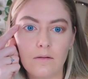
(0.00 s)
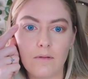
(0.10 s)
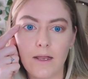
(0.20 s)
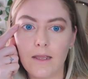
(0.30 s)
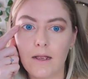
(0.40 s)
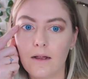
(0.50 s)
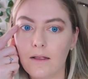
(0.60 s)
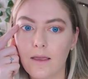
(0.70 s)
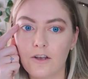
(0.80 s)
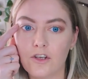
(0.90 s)
right
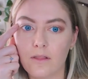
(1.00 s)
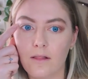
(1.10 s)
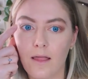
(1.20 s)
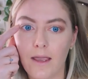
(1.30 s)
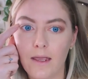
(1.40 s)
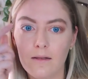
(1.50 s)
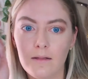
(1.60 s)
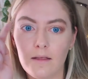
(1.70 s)
here catching the light